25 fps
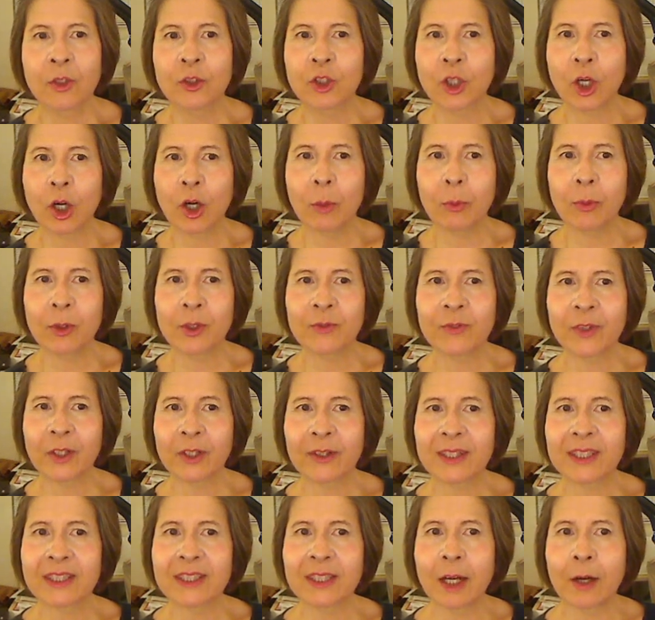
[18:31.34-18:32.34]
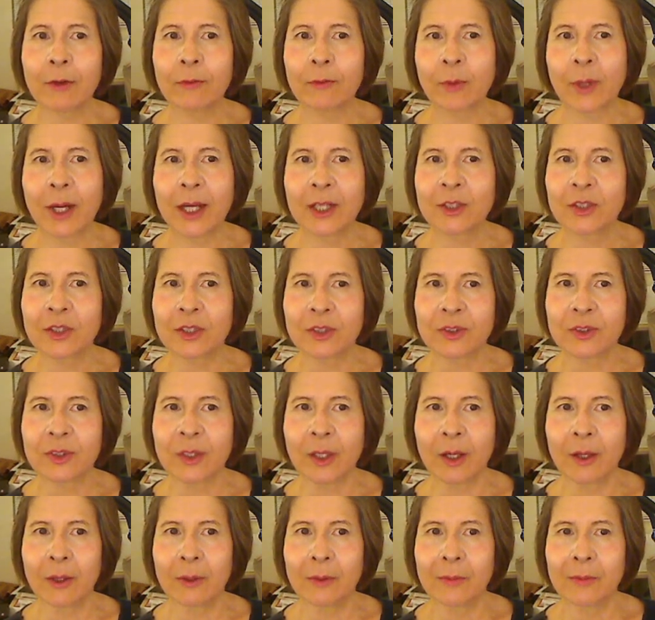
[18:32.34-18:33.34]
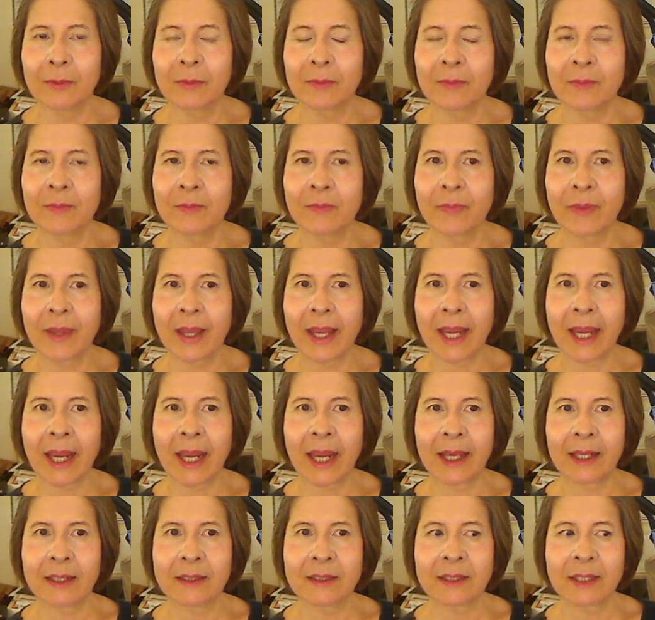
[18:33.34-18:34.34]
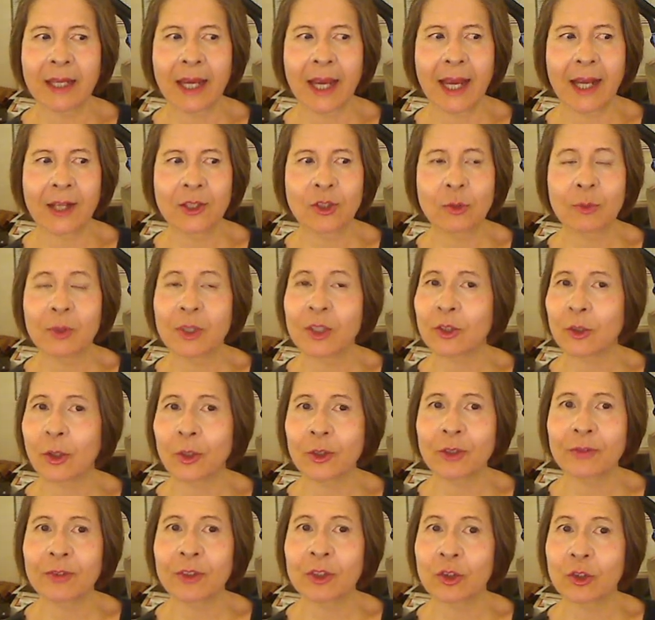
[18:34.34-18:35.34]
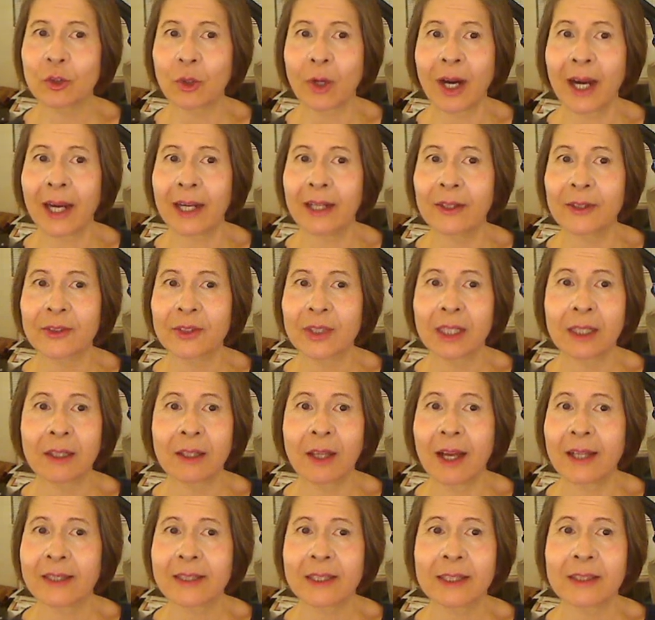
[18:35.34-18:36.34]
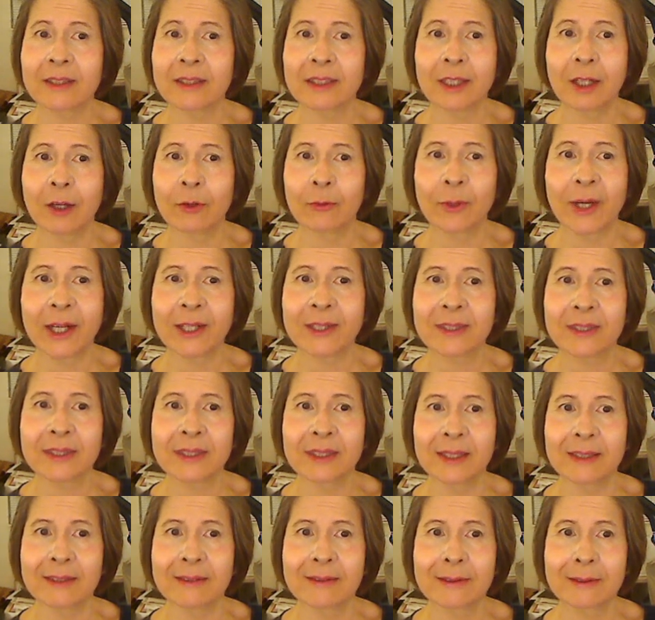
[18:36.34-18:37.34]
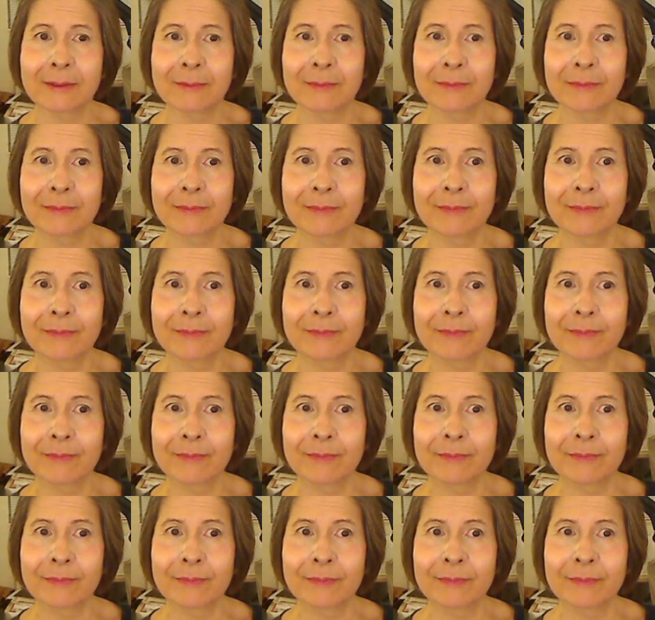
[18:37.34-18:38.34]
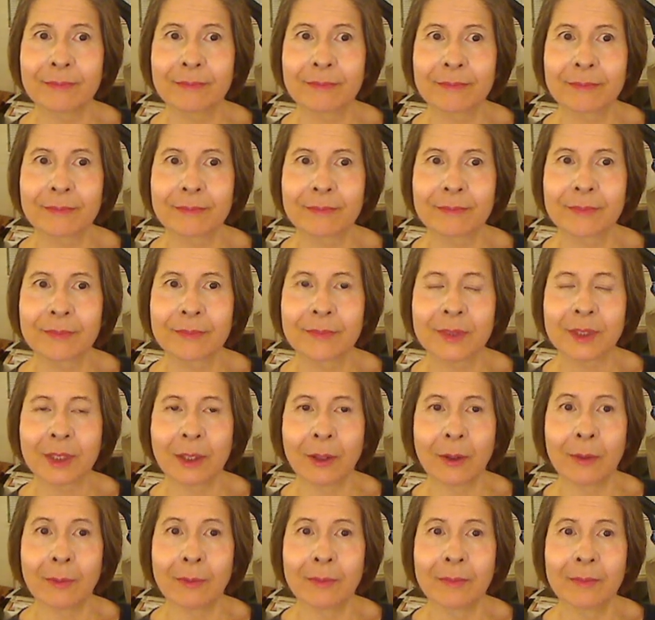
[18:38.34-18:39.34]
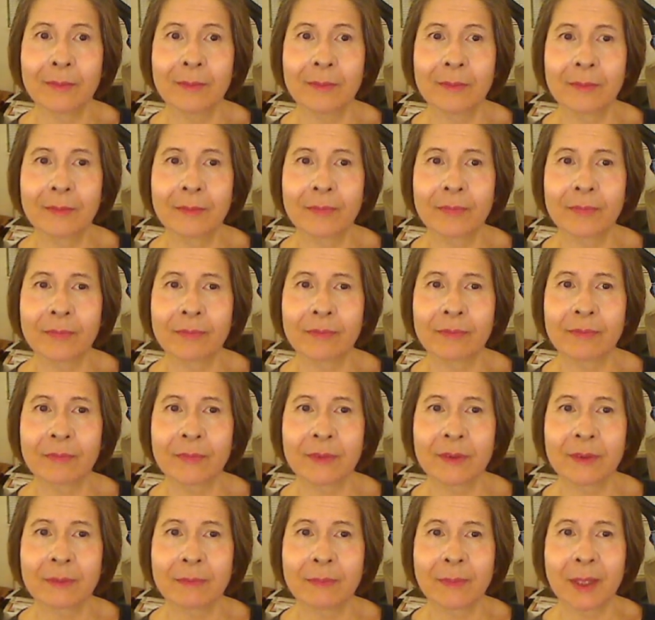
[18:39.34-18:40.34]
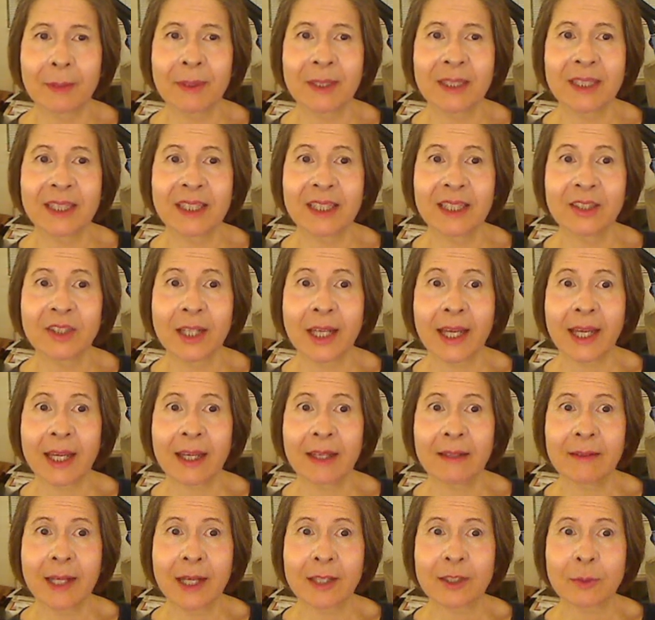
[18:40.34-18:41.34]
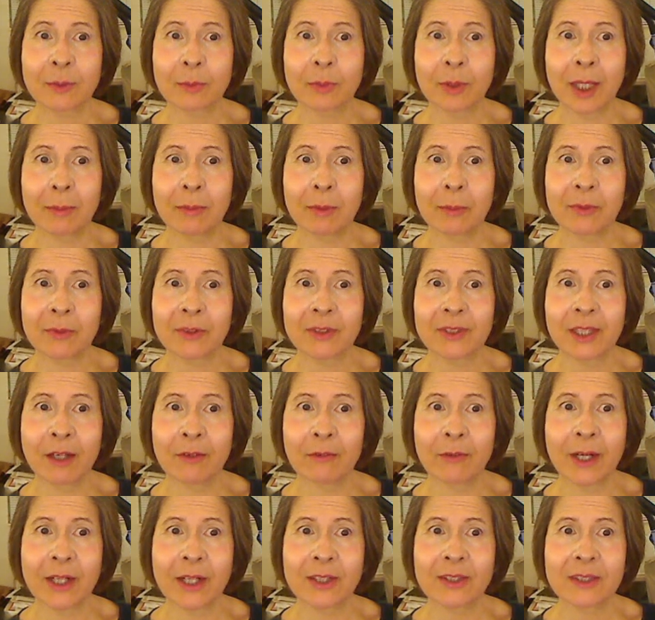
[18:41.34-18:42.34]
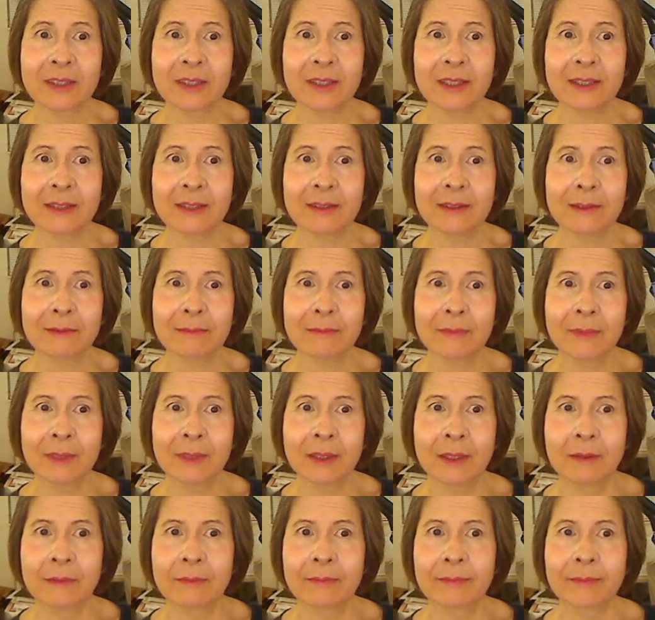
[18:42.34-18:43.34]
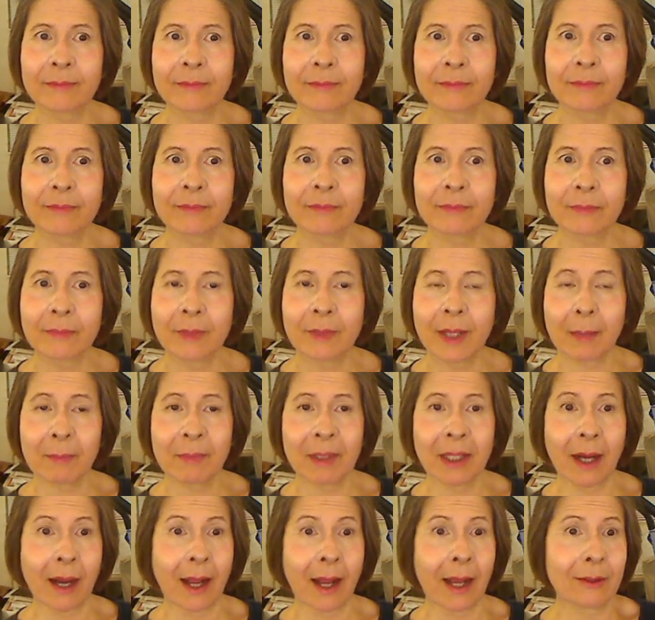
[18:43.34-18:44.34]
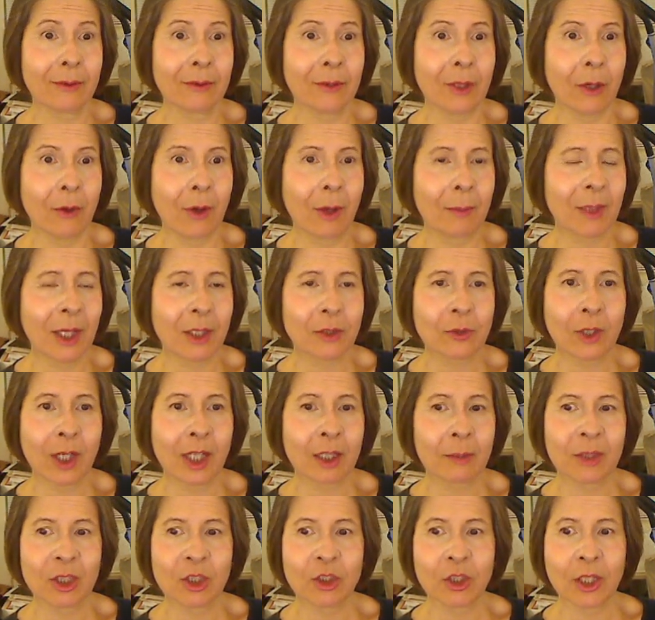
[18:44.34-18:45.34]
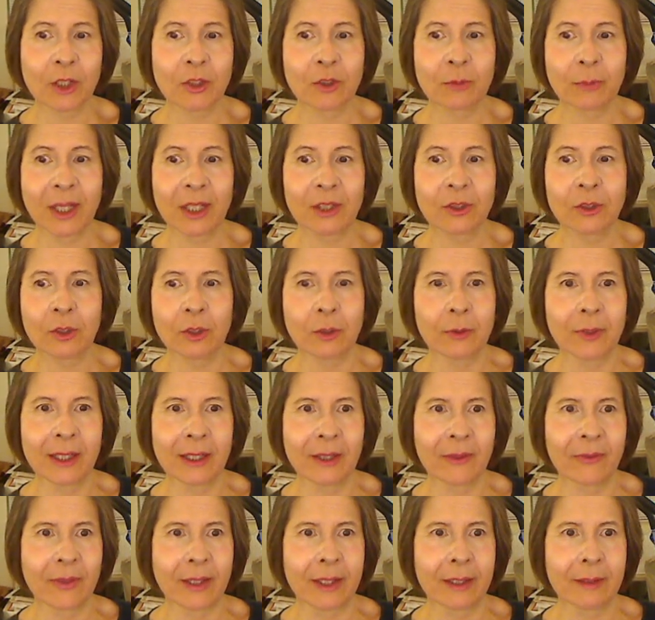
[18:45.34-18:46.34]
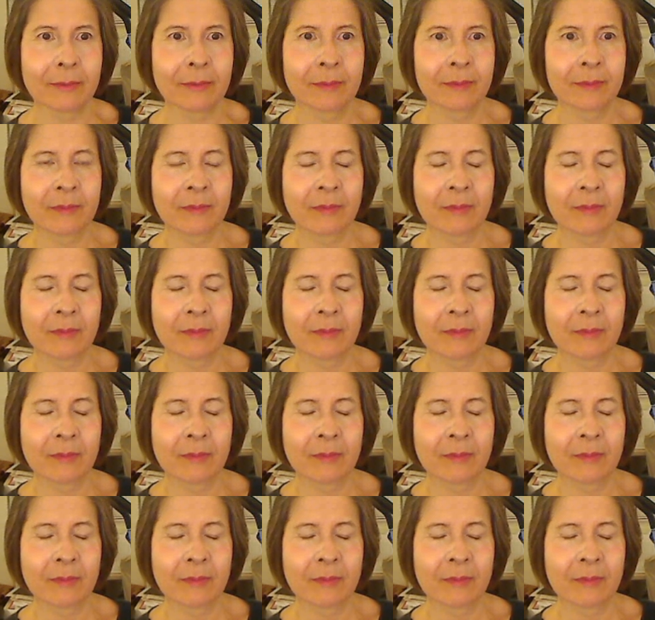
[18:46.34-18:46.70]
Job was very self-righteous, though. And as a result of his trials, he lost his self-righteousness. So maybe TJ has a problem with self-righteousness? I mean, I don't know. I'm not trying to be judgmental or anything.